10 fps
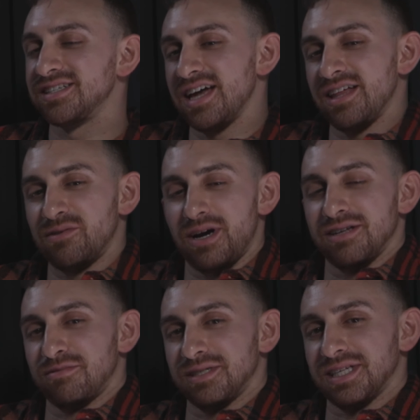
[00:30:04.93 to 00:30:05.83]
So Alan
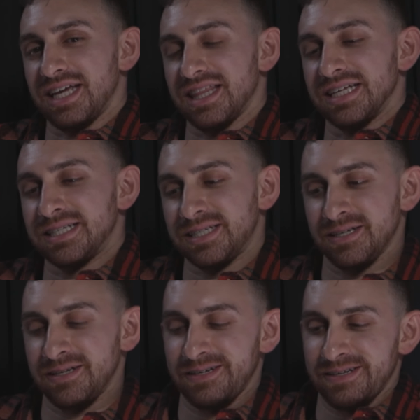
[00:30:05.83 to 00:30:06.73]
Watts was like this
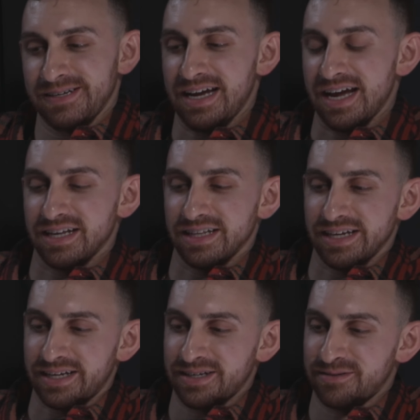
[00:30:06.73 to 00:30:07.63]
kind of
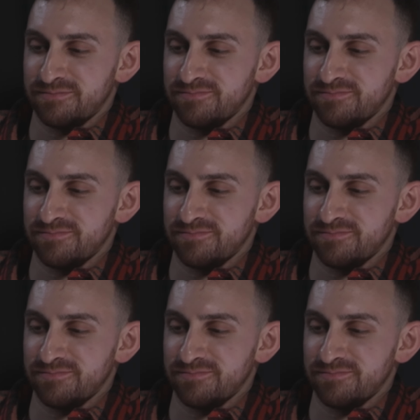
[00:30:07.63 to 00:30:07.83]
like